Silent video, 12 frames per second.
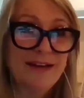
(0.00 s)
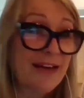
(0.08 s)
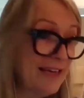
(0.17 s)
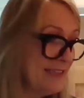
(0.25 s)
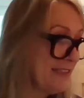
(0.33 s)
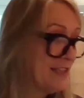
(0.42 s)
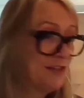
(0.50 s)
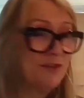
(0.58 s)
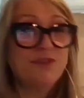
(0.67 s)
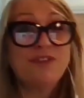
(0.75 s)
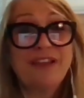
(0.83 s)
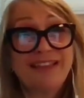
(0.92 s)
Okay. So
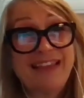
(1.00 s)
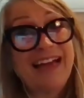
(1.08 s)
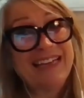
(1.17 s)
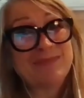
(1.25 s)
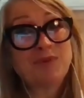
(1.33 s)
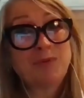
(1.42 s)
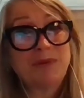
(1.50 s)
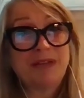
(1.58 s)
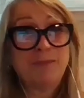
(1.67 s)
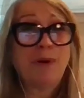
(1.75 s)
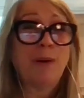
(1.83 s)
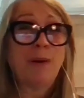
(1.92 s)
that is probably
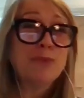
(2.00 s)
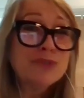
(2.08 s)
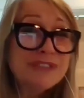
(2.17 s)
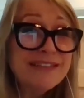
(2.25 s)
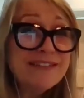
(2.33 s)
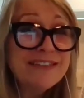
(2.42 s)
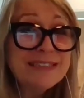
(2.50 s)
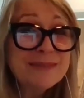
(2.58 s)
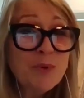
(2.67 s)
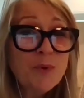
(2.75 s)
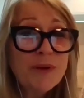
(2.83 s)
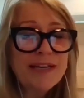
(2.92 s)
a more serious
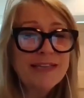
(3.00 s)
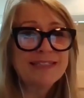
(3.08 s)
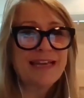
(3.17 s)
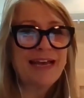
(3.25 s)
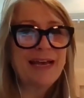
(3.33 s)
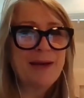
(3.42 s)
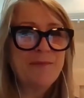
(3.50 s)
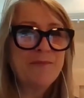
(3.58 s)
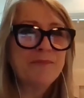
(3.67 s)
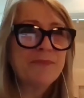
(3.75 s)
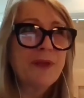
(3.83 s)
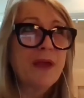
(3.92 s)
point
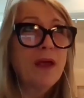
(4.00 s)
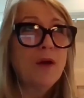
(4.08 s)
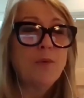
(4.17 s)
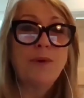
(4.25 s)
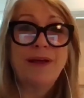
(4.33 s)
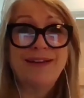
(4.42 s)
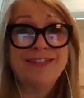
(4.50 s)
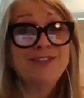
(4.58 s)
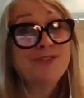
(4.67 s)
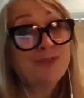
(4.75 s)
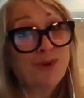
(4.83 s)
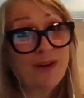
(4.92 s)
when
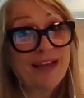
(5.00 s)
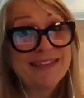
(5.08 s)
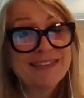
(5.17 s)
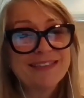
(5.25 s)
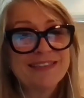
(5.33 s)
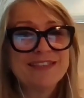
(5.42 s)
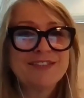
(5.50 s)
you've got cancer.